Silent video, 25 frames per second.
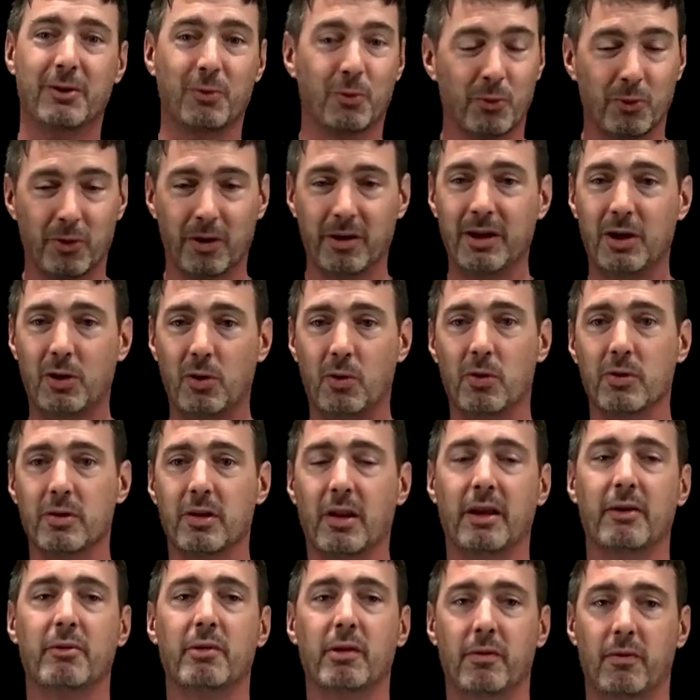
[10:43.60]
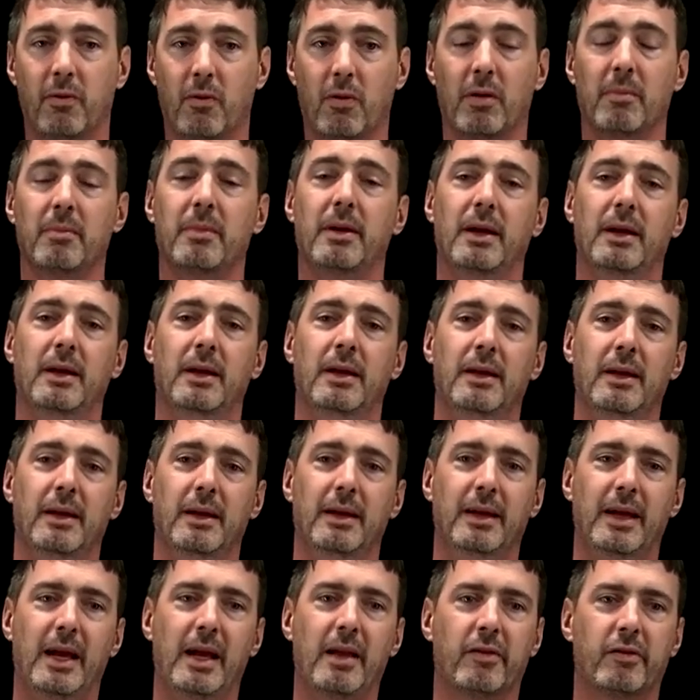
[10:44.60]
really cold liquid form.
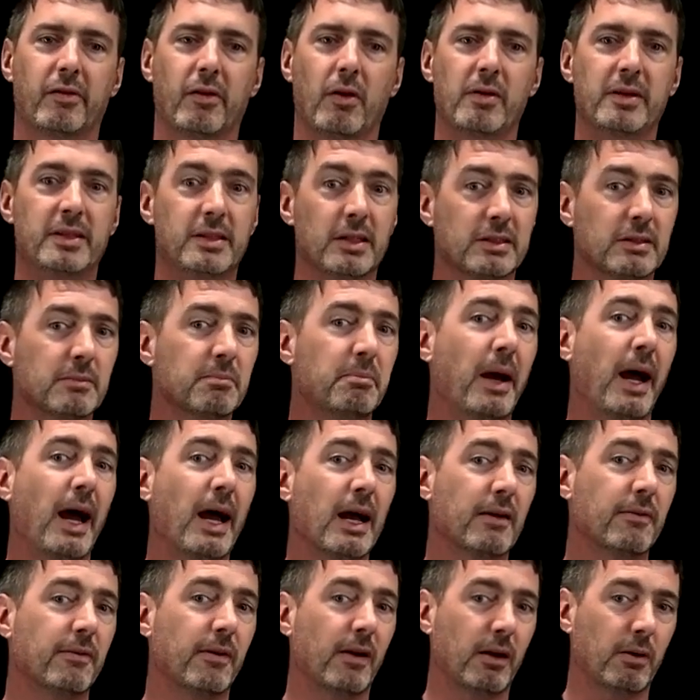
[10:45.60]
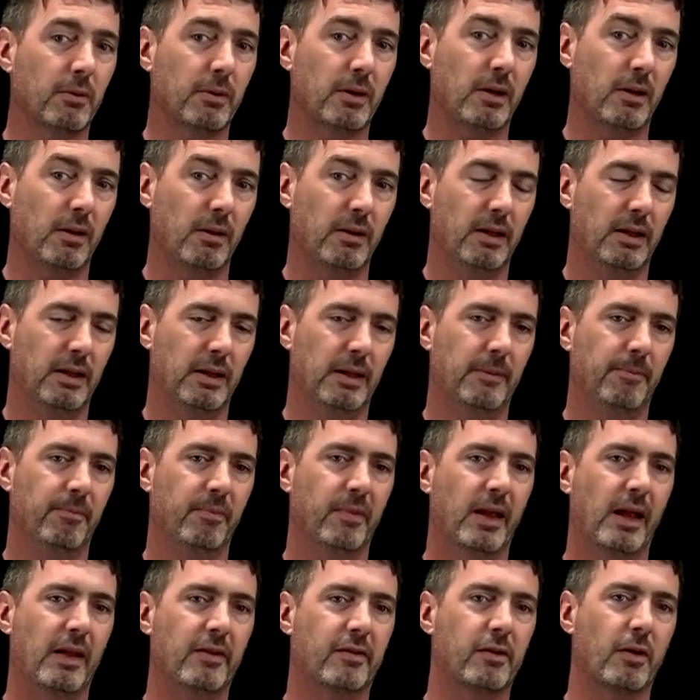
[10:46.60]
And so it doesn't pack very well.
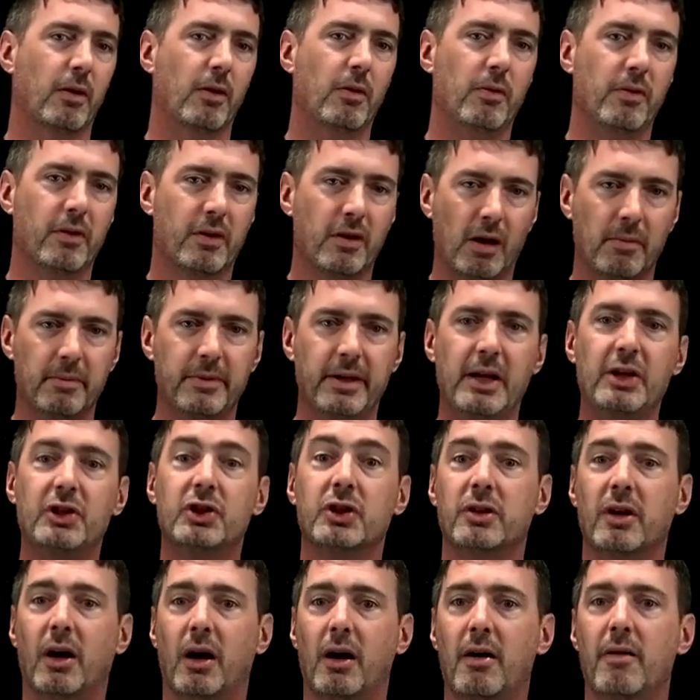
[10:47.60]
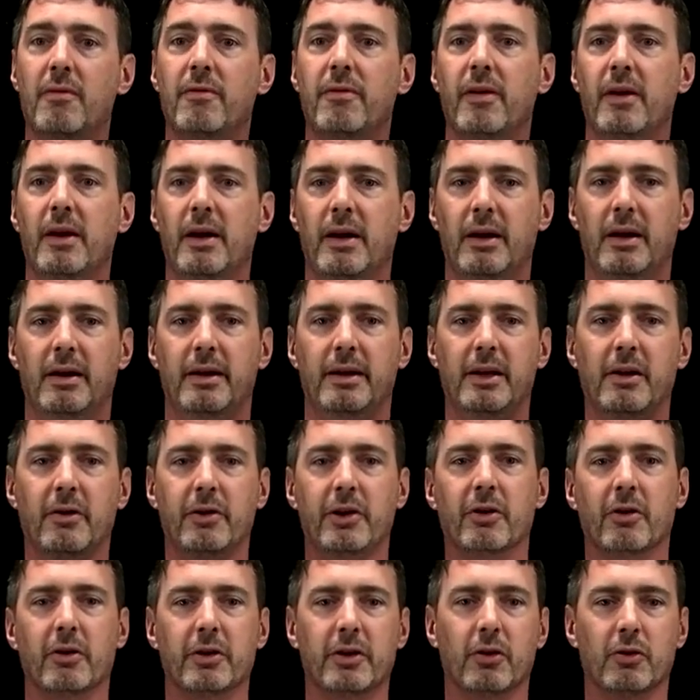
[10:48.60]
And so the combination of
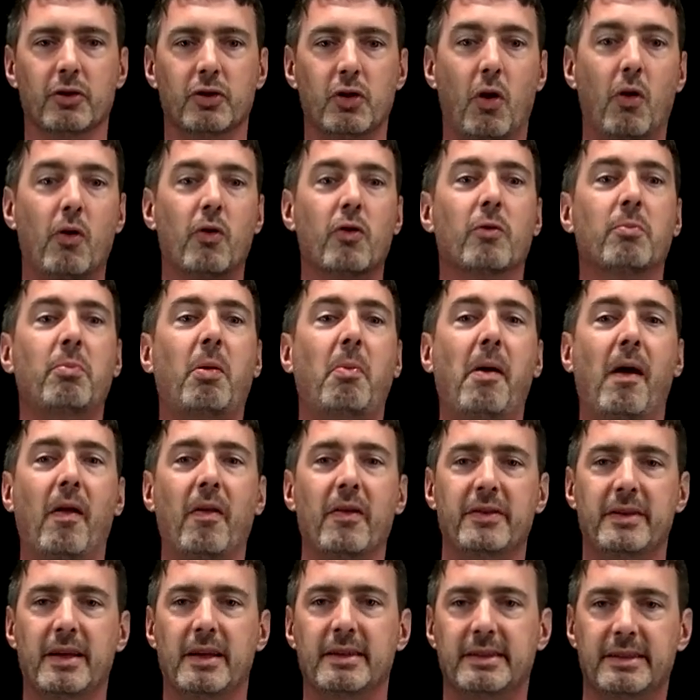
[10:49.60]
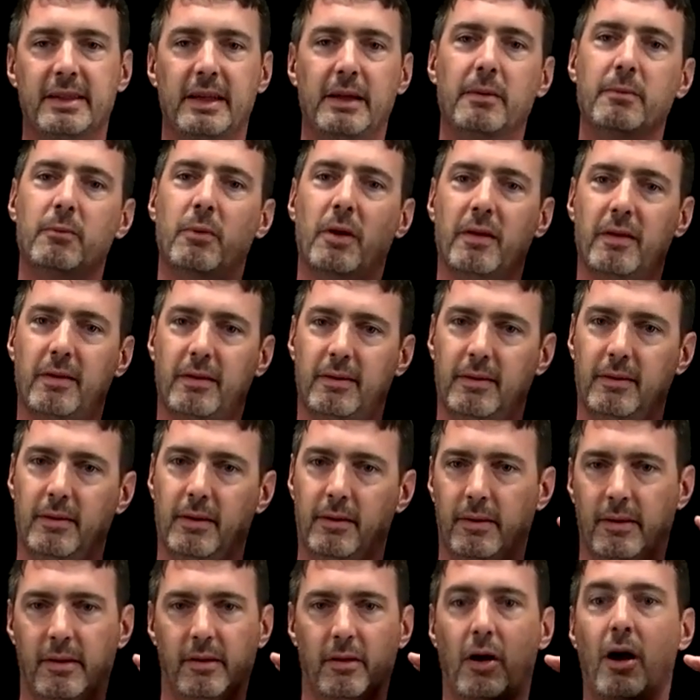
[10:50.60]
your total propellant density with
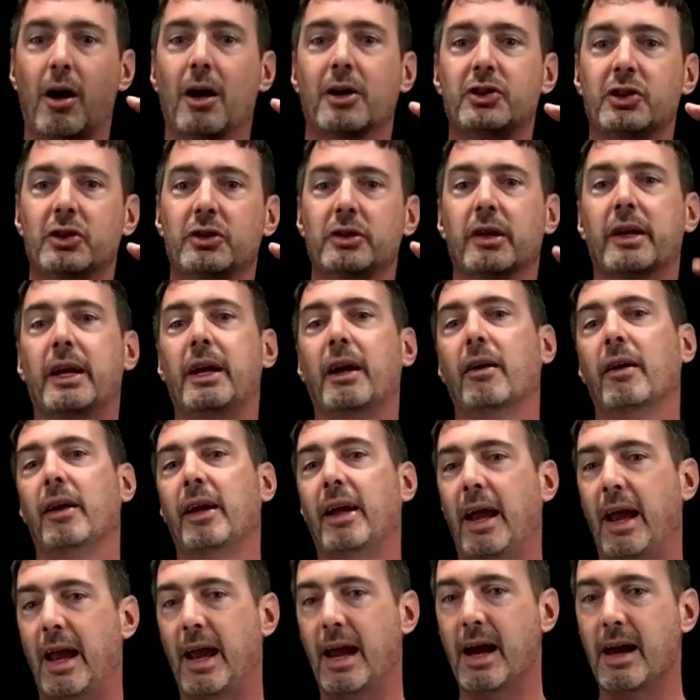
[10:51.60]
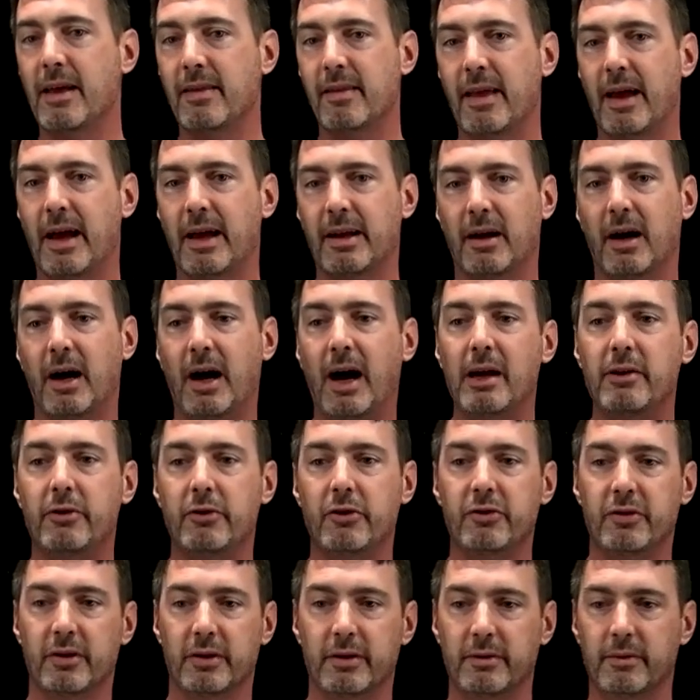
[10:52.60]
the oxygen you're carrying and that
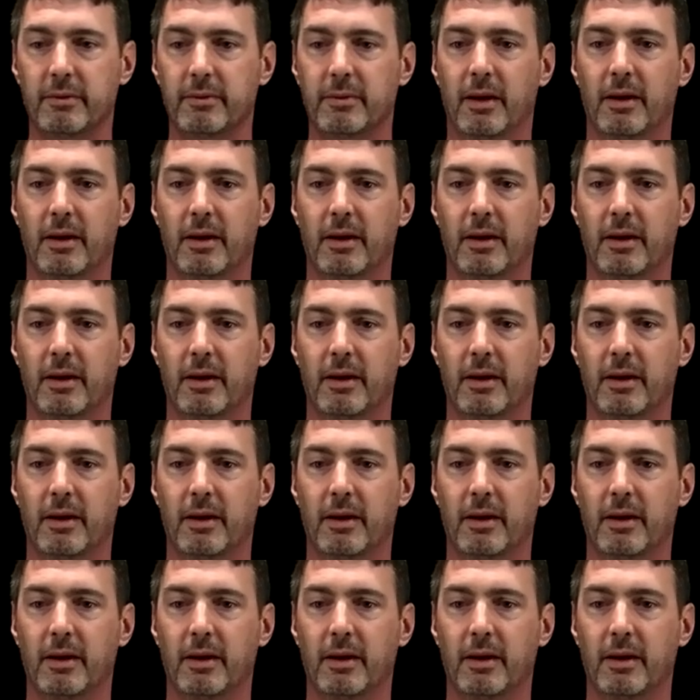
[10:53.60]
hydrogen,